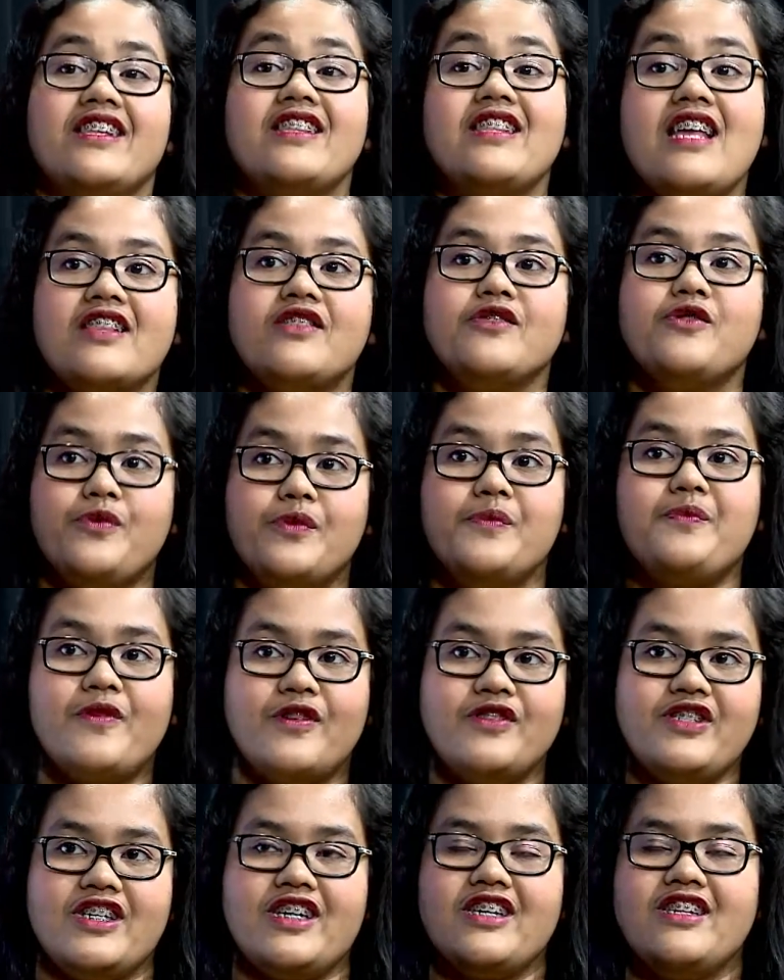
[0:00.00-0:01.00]
that do
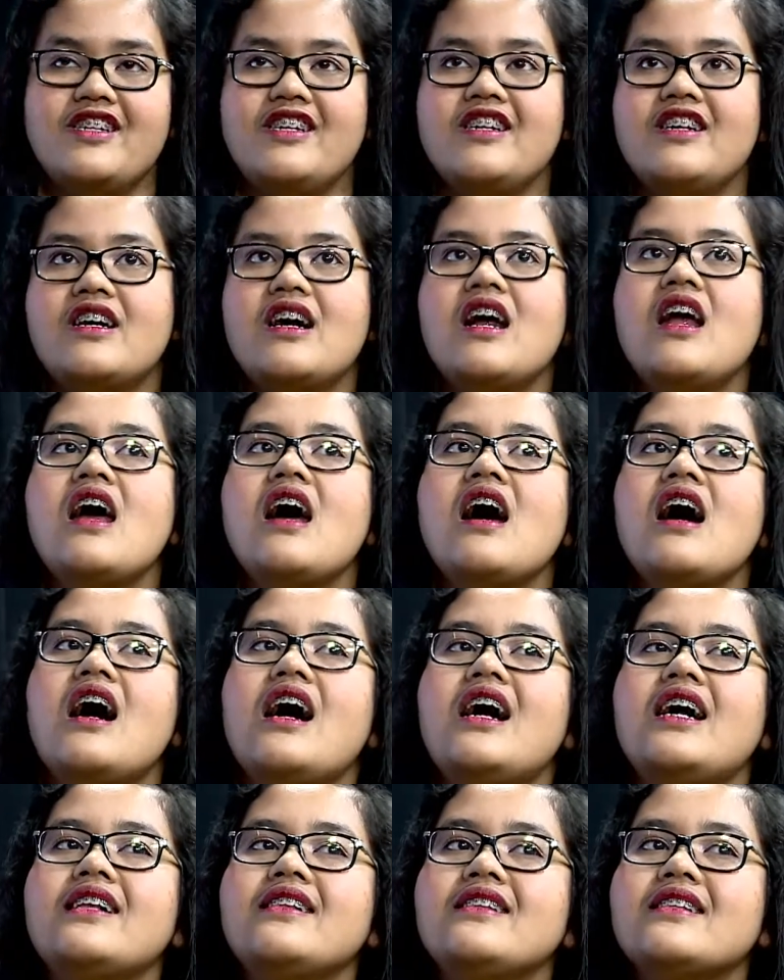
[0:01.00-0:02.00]
project in here,
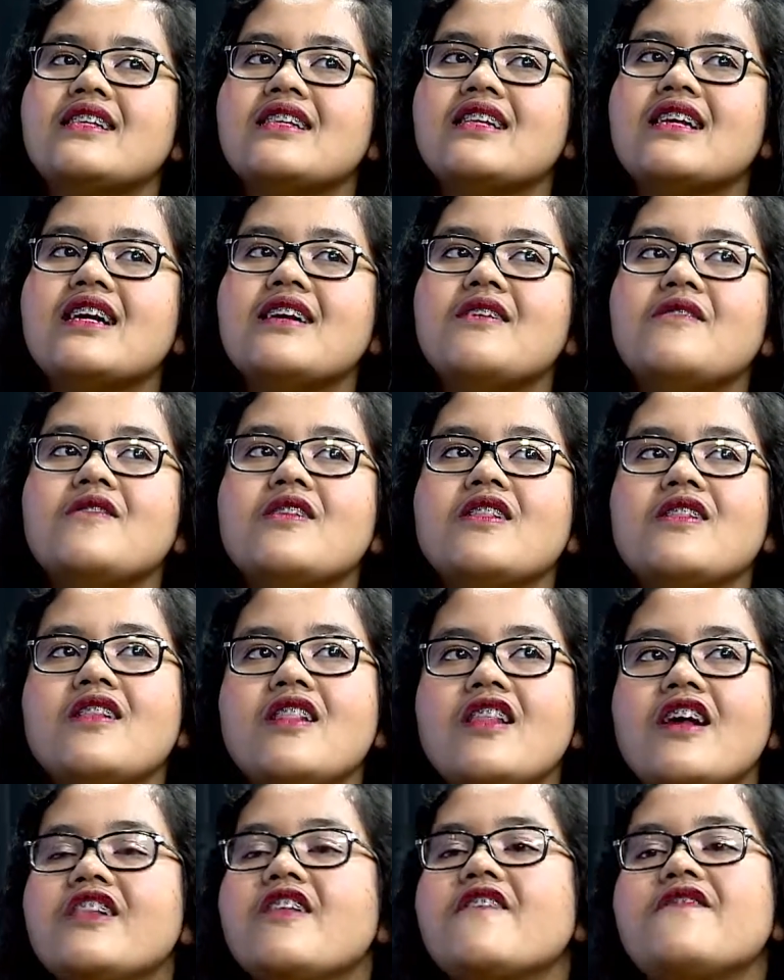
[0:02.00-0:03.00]
and a
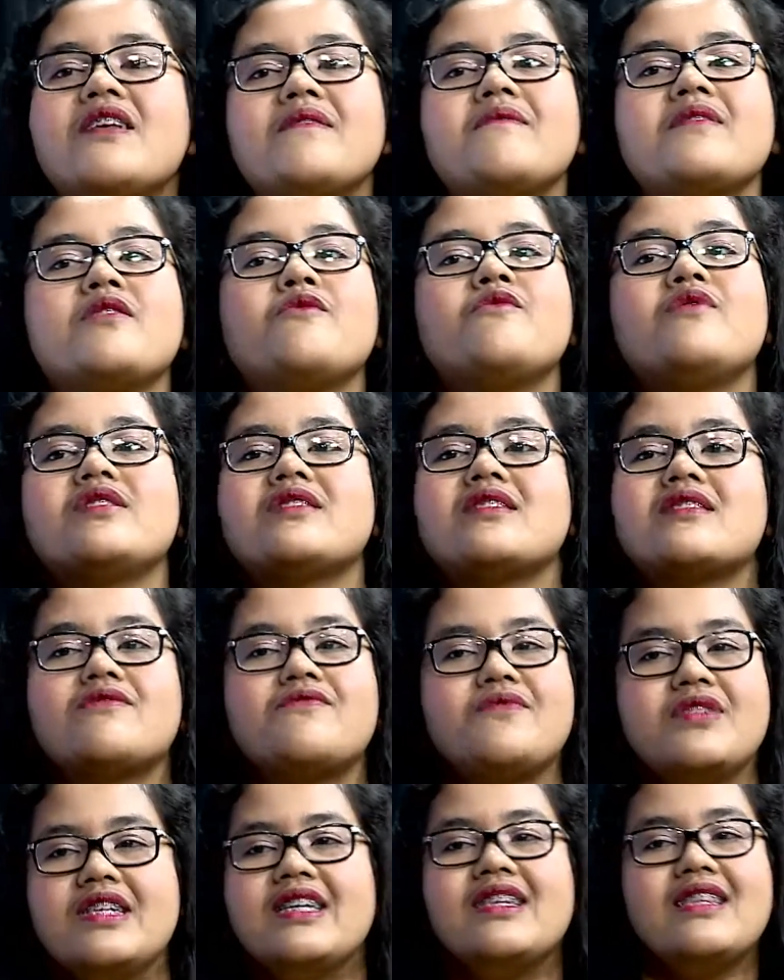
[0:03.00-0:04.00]
lot of them was
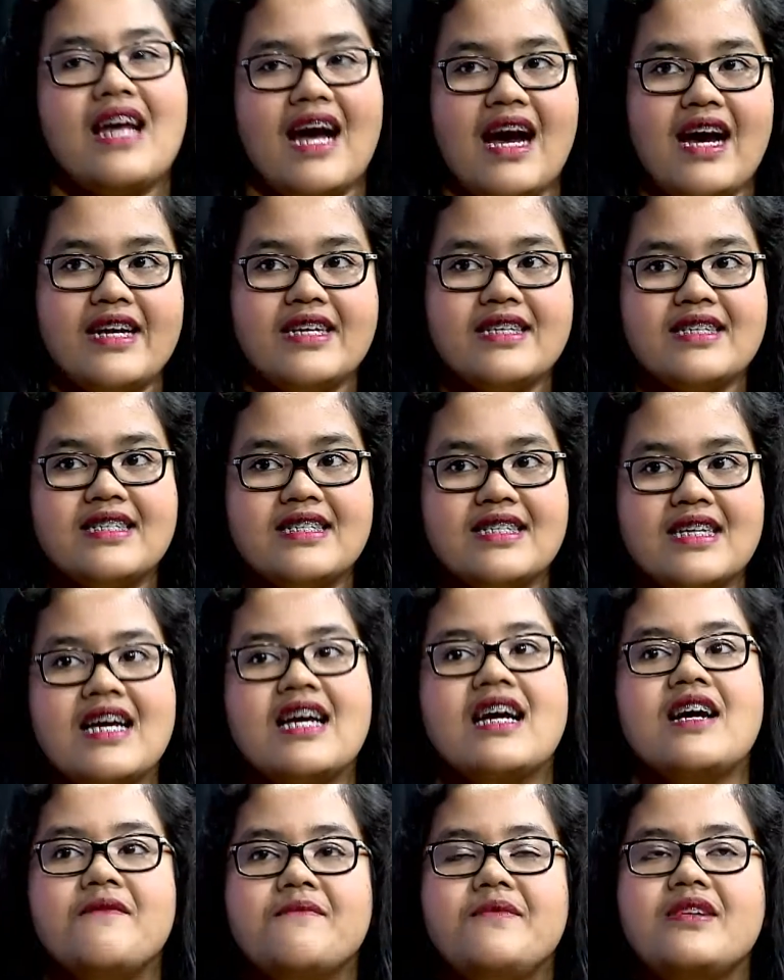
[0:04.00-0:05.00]
really nice
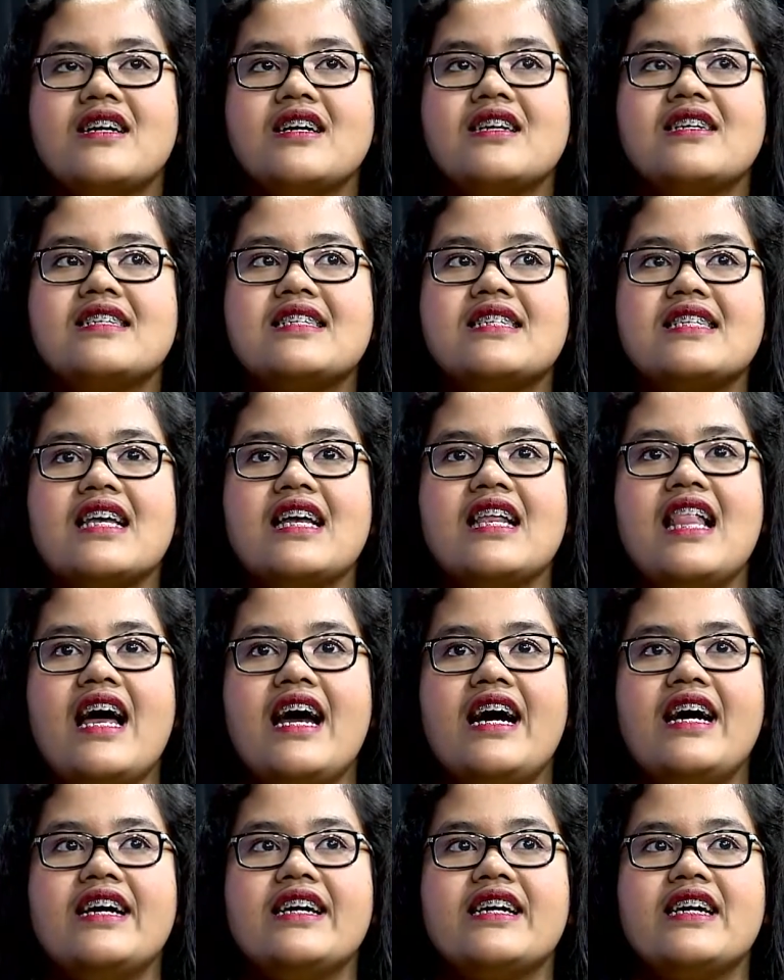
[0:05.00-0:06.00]
because
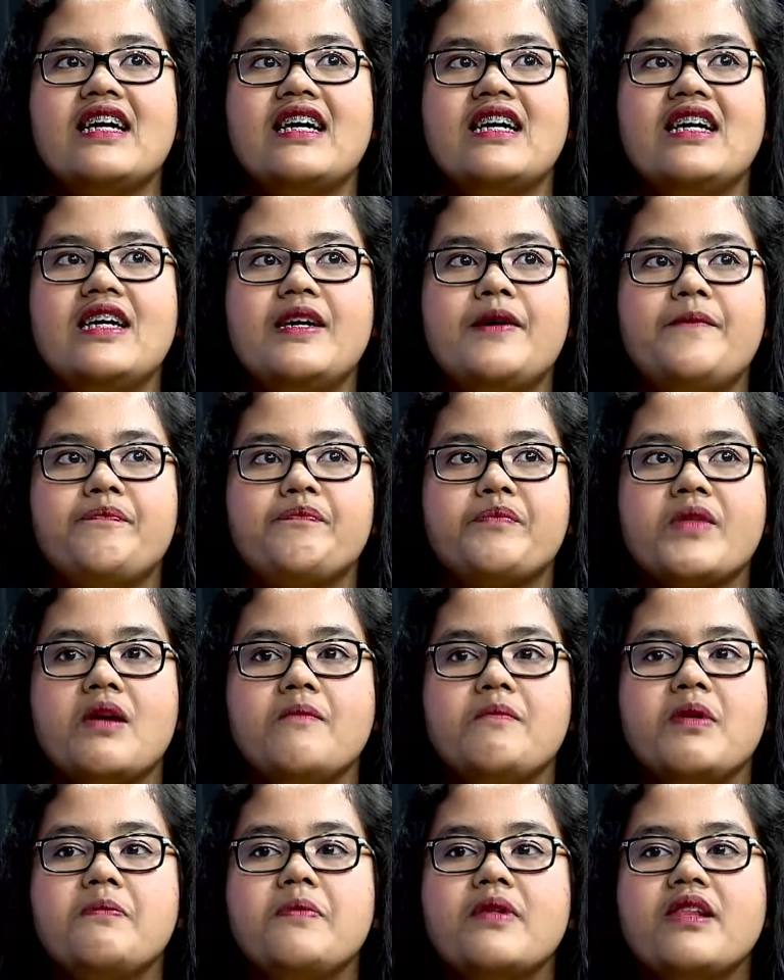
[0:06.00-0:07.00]
like
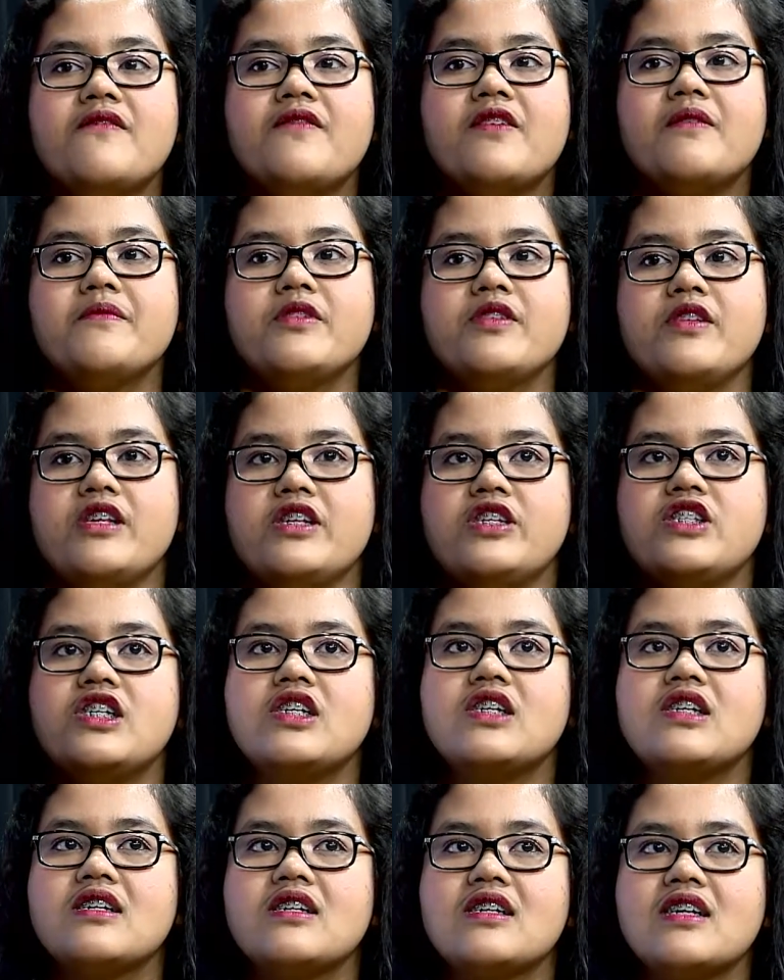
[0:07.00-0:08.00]
people from
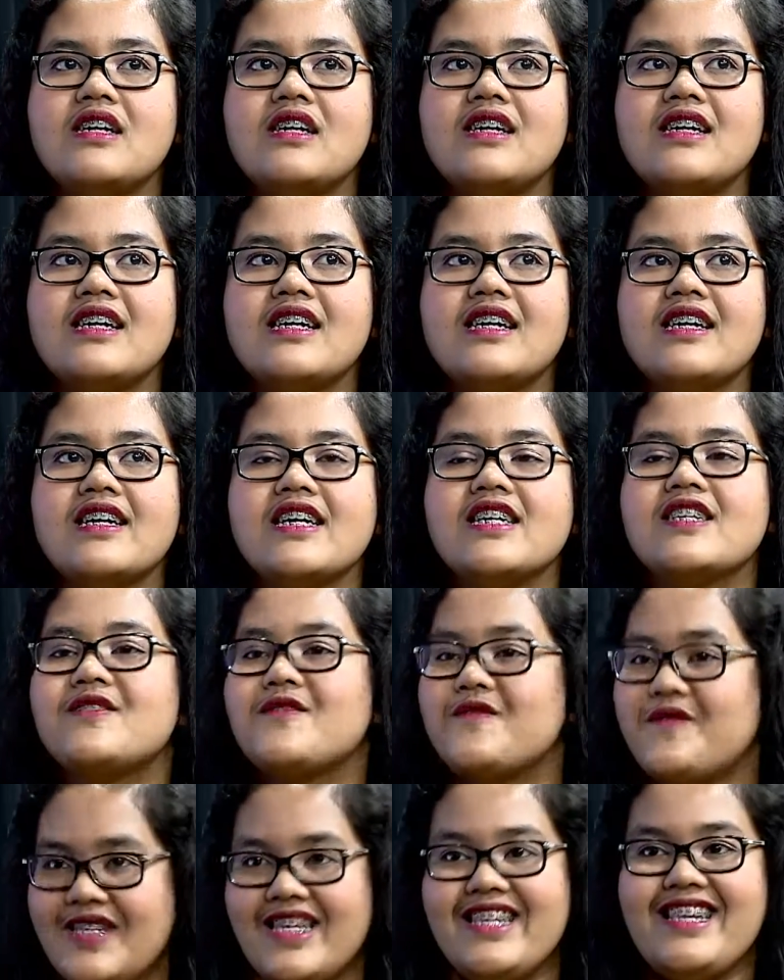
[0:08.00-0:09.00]
Indonesia is
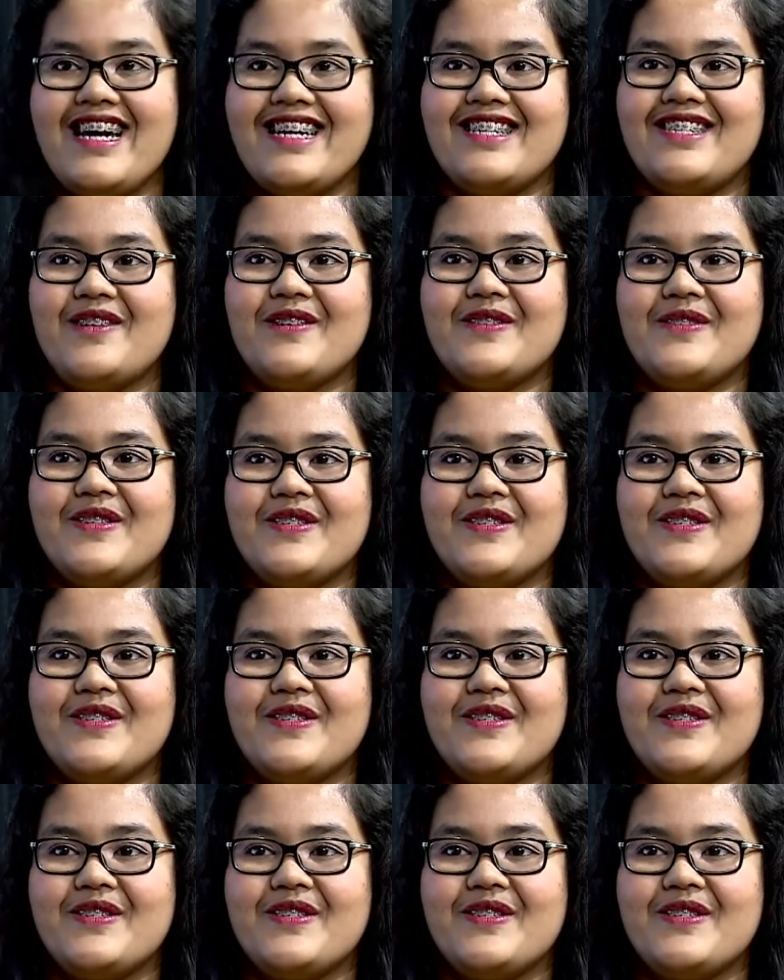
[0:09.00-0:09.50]
really nice also.